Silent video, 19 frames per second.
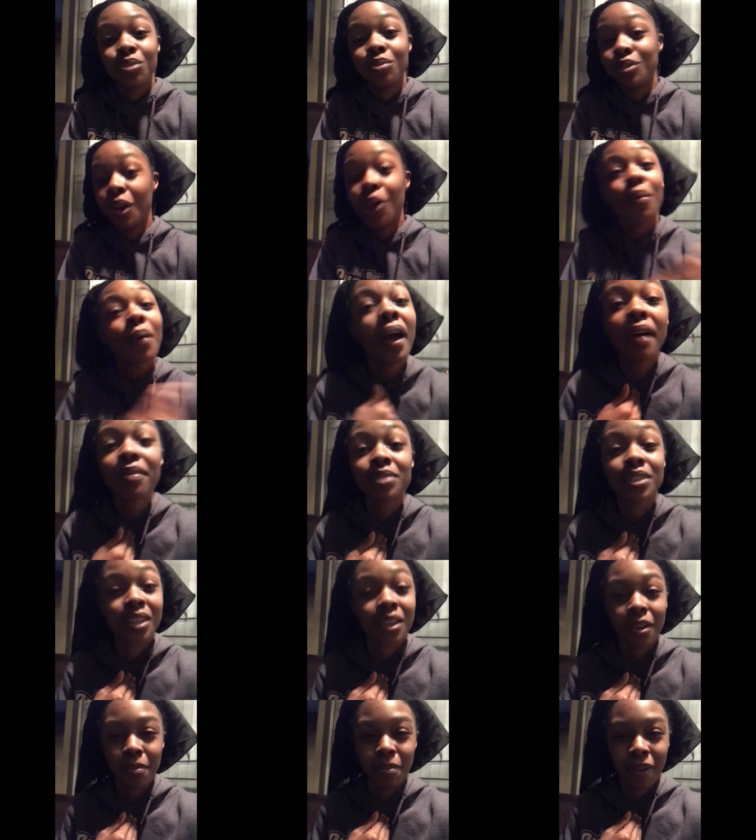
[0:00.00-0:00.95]
you don't have
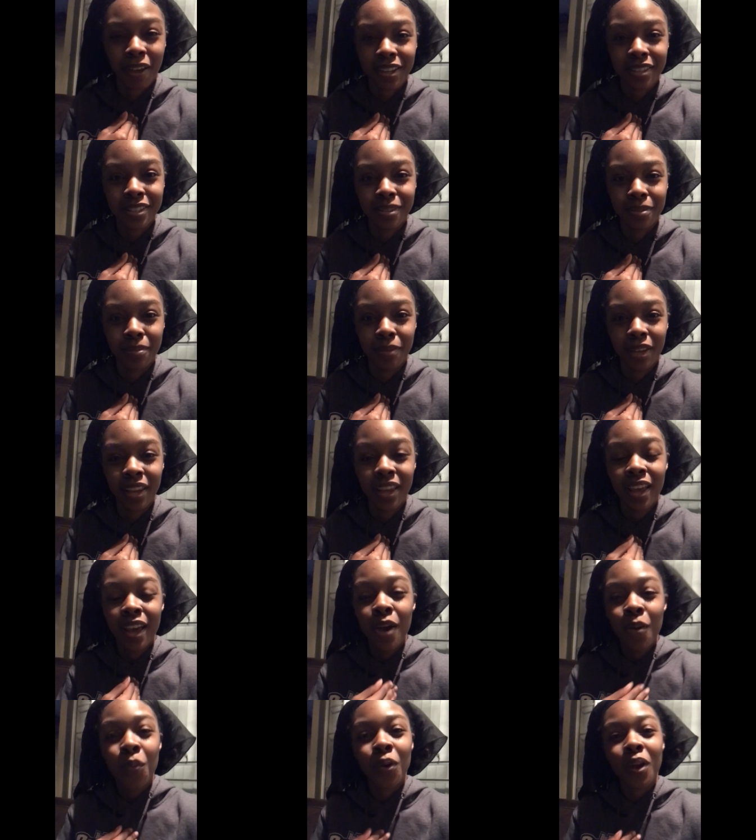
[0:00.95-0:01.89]
to come back to me.
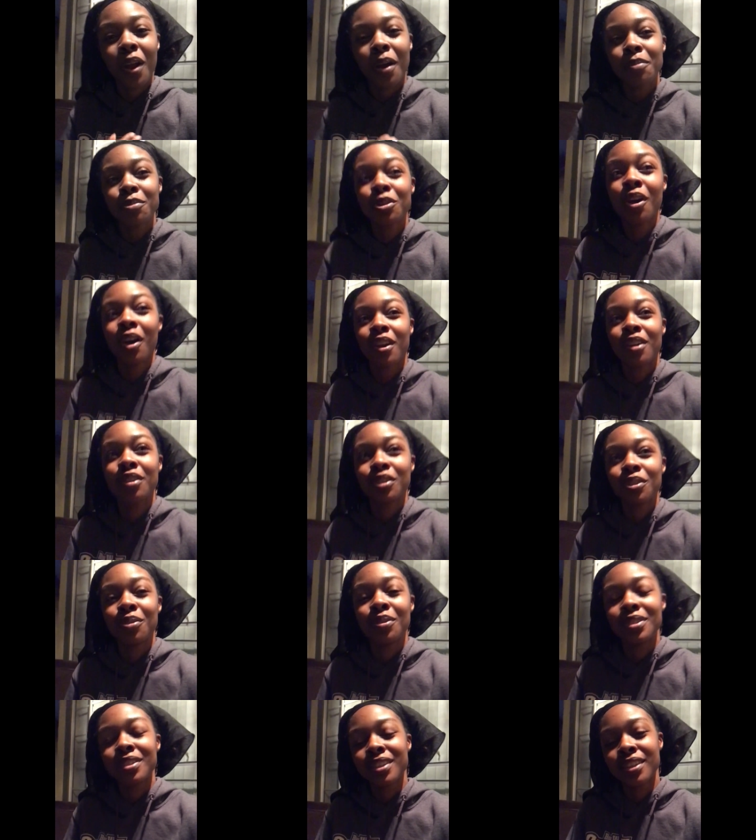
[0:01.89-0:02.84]
What I'm trying to
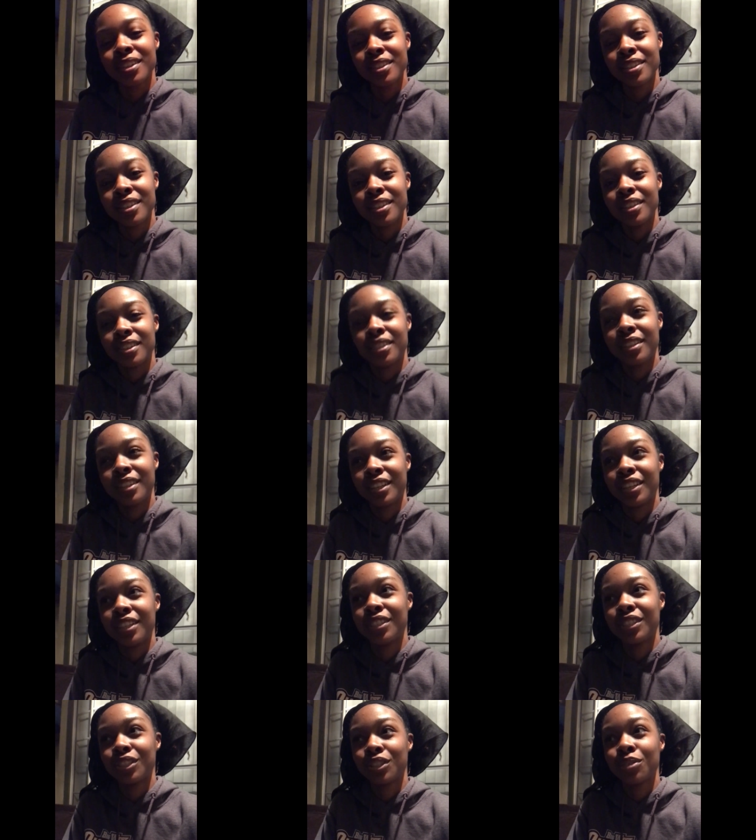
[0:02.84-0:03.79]
do is get to
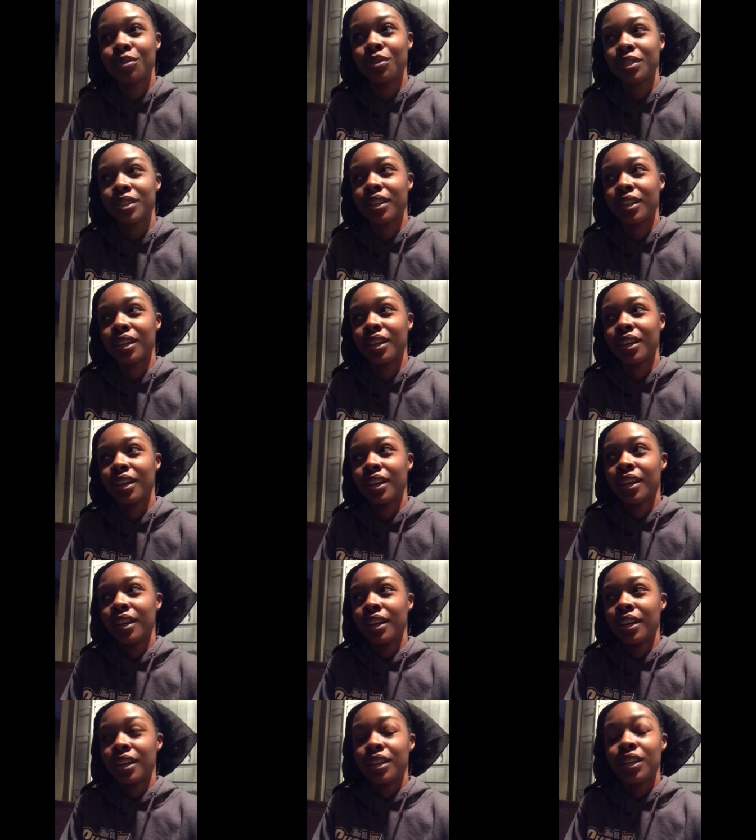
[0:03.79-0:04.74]
get you to
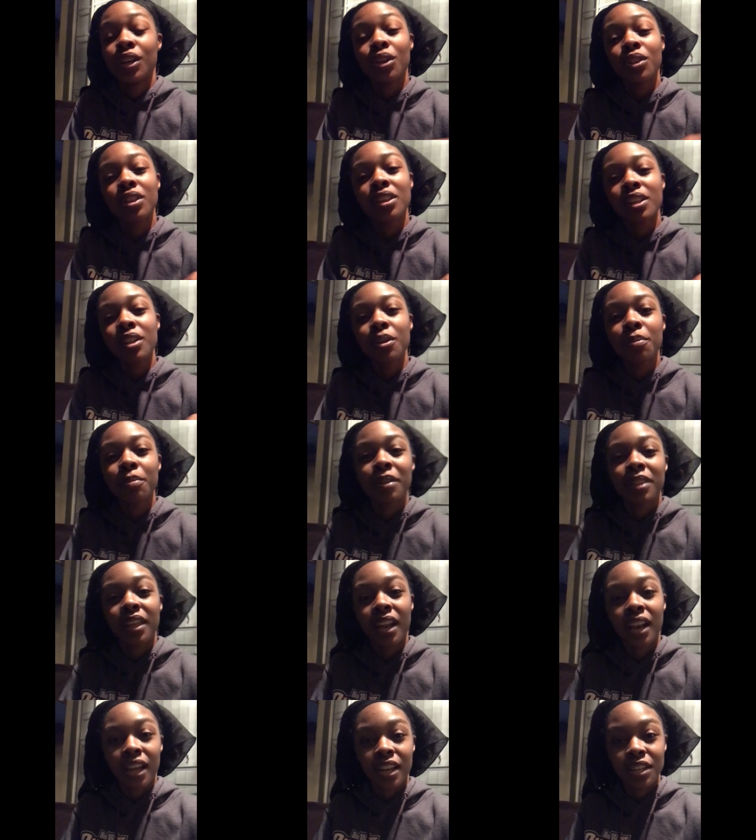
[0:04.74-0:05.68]
know the little
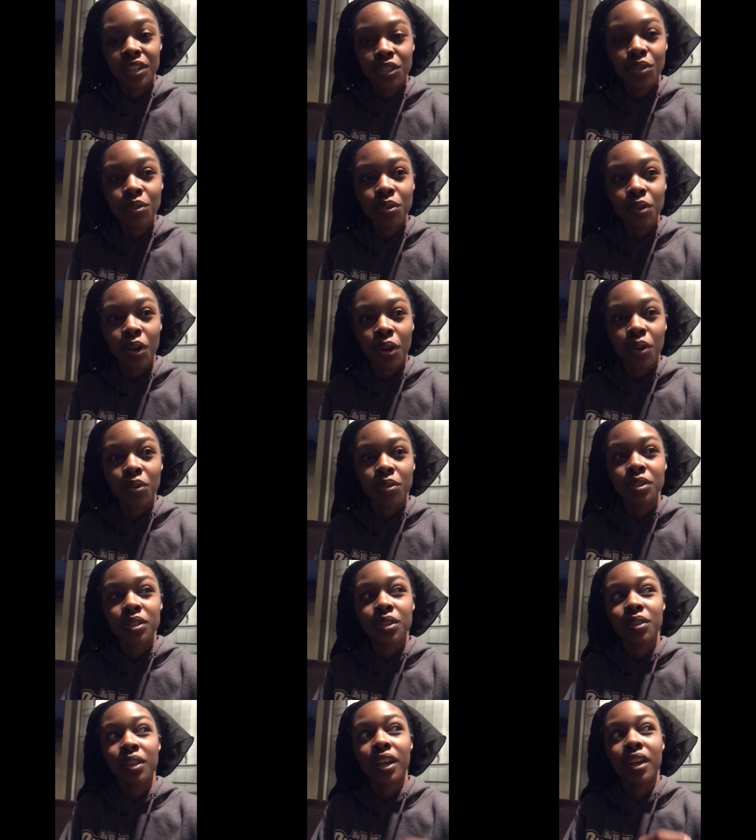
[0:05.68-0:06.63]
bit that I do know
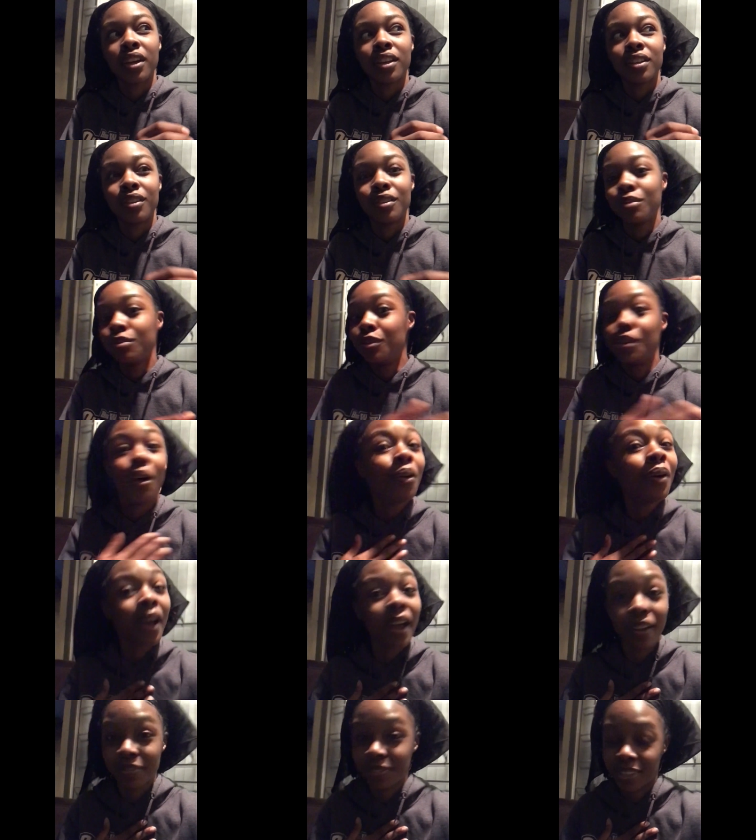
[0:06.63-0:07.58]
so that you
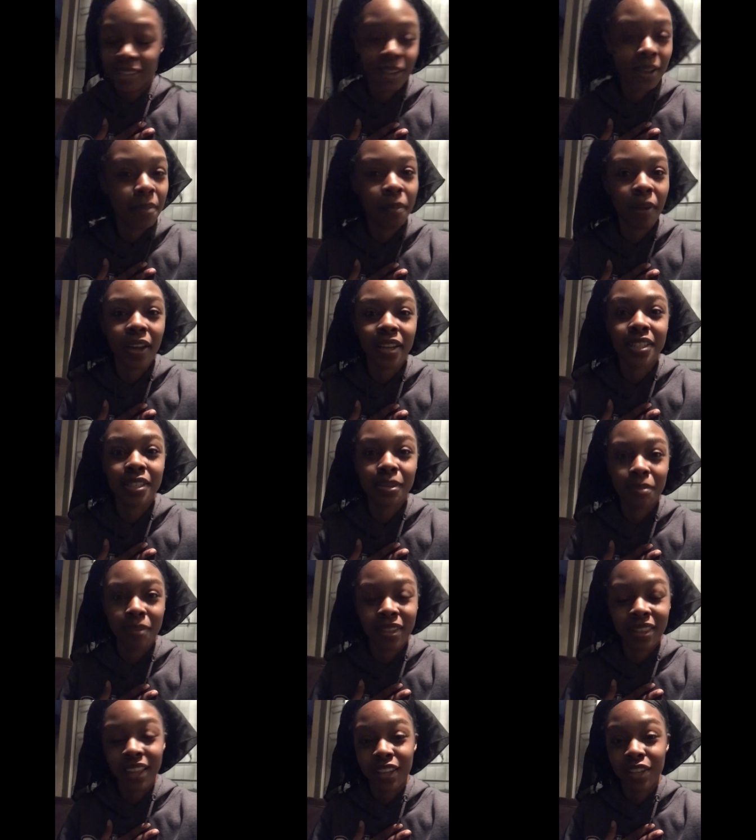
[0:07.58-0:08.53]
don't have to come back to
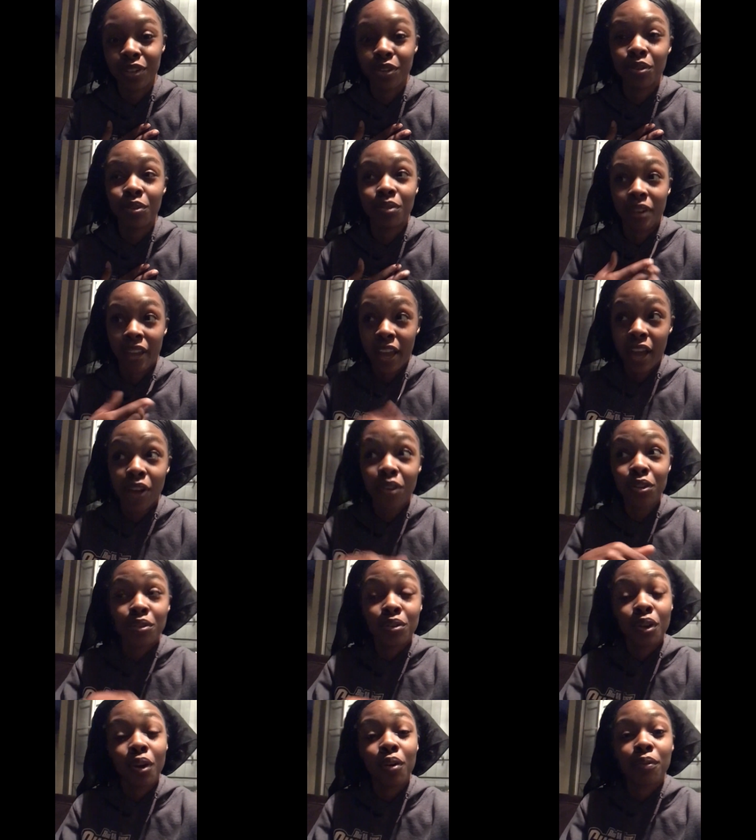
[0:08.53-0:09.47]
me that you now
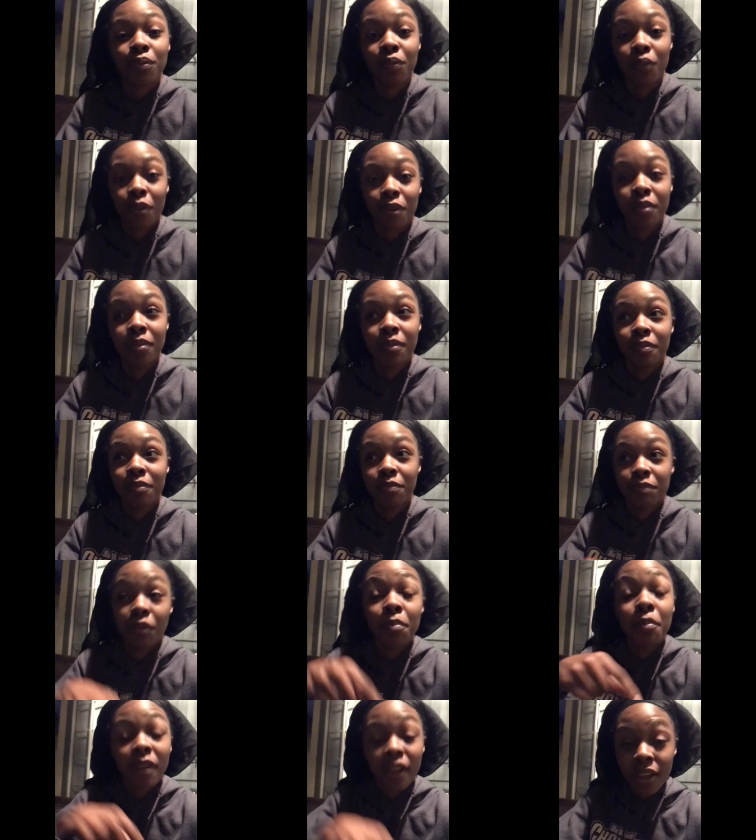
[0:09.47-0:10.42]
you know from
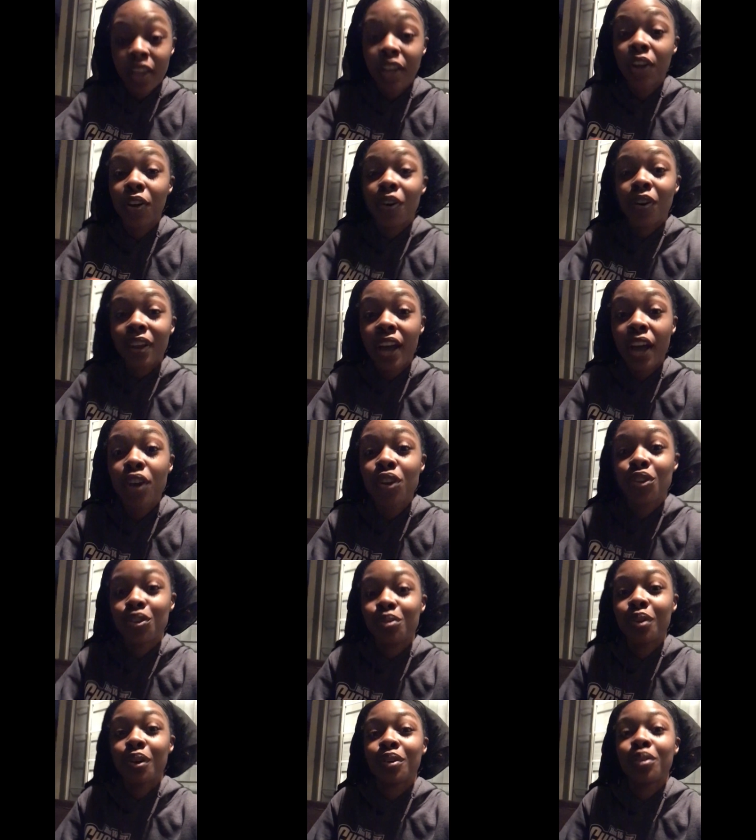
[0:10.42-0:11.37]
from here on out
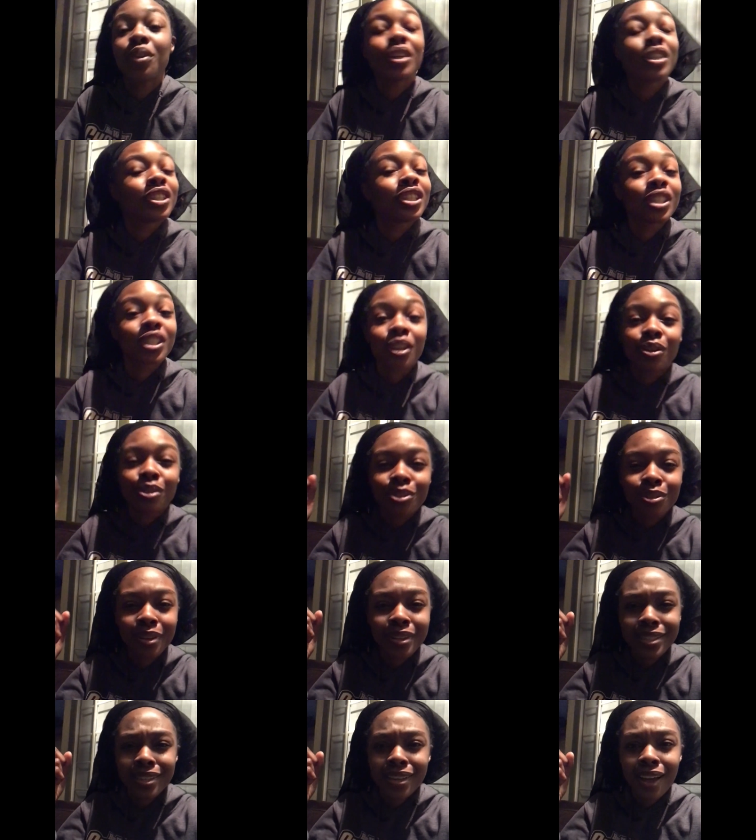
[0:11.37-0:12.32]
you know you can just go
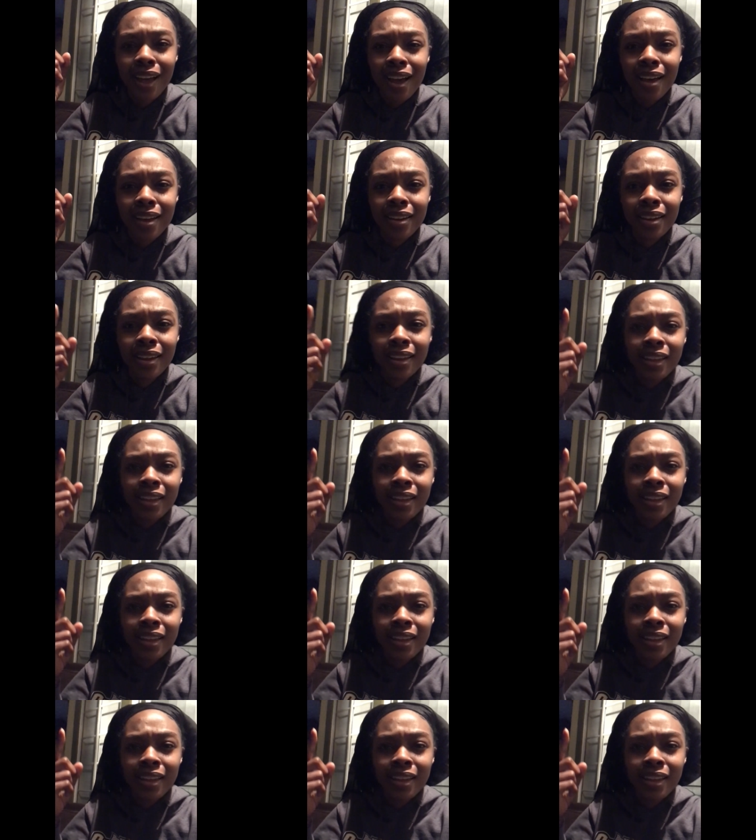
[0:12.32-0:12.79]
straight to God